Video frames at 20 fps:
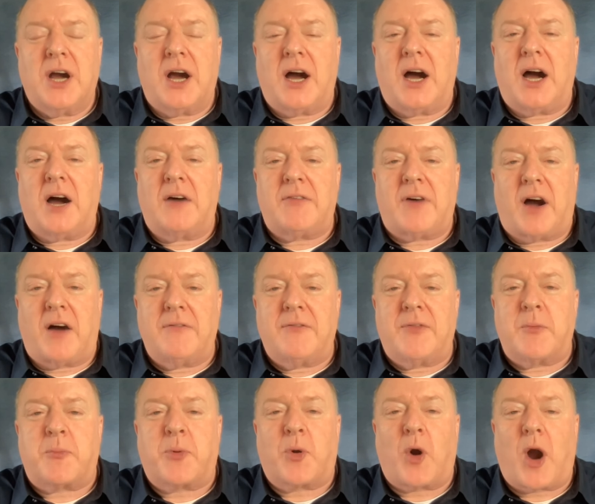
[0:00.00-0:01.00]
of
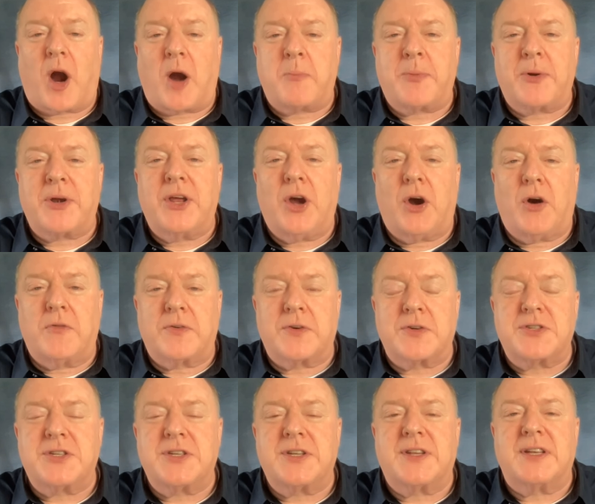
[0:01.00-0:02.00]
the property over
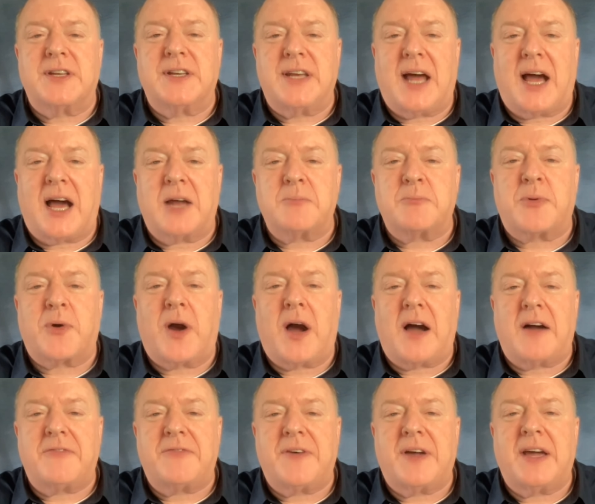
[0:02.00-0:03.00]
to the
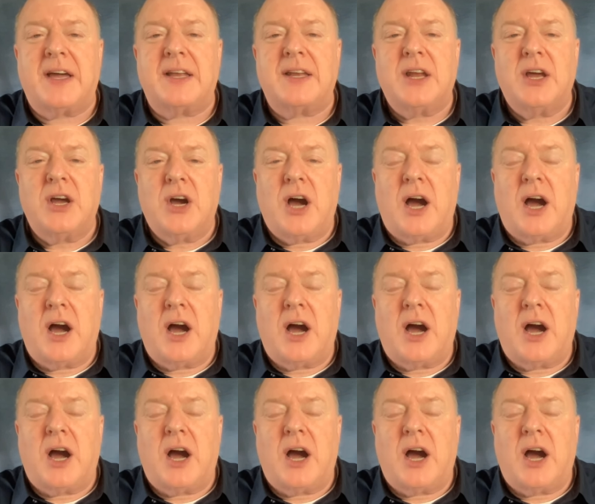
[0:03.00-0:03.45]
nonprofit?